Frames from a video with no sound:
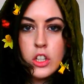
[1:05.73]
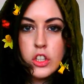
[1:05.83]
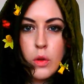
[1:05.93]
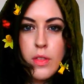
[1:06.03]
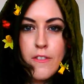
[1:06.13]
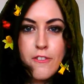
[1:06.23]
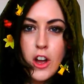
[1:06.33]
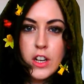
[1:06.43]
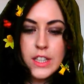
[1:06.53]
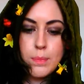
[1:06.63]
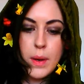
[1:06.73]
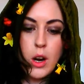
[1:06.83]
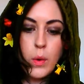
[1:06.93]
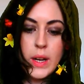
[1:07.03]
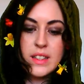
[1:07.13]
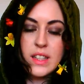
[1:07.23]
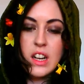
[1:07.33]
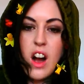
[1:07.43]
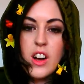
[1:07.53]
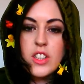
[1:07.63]
So the first spell is a
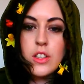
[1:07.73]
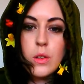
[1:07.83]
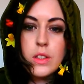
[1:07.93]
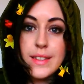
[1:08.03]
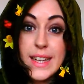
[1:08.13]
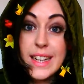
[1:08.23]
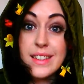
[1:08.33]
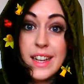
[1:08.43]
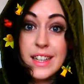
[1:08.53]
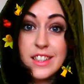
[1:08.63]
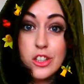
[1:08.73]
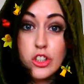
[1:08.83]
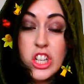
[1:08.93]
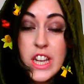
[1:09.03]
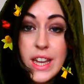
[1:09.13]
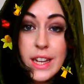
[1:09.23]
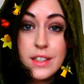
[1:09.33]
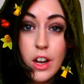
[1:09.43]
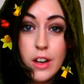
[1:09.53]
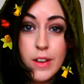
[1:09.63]
cast on 6, and it's a cheeky
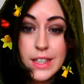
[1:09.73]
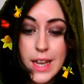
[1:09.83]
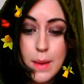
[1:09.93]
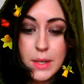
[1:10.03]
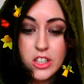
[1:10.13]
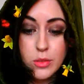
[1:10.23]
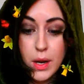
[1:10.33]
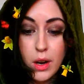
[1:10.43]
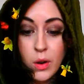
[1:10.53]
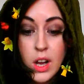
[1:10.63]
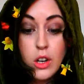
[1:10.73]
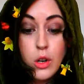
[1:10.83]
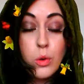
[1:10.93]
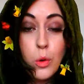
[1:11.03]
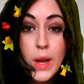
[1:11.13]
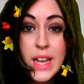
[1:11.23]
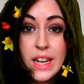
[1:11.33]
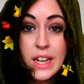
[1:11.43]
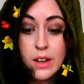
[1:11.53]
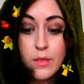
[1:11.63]
direct damage spell called
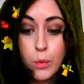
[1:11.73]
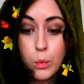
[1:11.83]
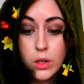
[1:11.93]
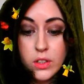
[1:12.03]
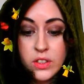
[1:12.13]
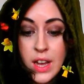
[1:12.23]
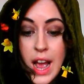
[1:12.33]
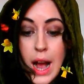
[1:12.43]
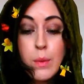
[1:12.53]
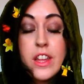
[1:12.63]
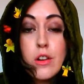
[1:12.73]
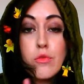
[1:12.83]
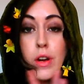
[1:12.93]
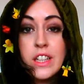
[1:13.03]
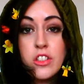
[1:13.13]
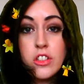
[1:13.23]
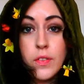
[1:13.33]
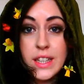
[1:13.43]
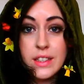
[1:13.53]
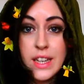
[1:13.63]
Awakening of the Woods, and within a range
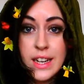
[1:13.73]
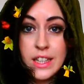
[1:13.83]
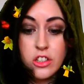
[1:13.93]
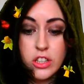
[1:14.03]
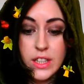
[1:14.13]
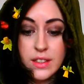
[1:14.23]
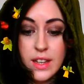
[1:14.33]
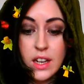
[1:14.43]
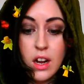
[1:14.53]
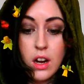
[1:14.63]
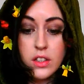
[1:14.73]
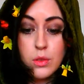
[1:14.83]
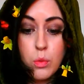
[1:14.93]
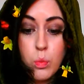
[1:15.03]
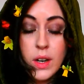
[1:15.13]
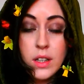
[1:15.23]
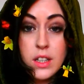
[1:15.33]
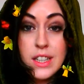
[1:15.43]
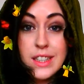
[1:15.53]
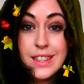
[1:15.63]
of 18 inches it casts
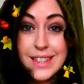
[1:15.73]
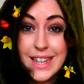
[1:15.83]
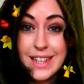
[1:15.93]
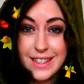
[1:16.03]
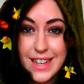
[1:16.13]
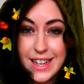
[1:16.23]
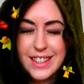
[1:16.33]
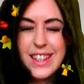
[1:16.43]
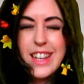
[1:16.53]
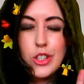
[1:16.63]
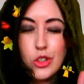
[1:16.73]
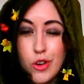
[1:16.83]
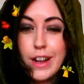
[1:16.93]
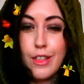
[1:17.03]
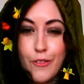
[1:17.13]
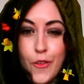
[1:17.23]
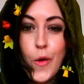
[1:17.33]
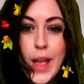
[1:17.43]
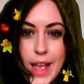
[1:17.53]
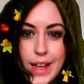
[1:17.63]
1d6 strength
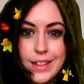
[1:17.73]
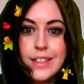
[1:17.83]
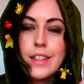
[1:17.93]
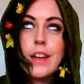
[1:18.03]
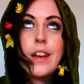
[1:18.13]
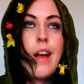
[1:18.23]
4 hits,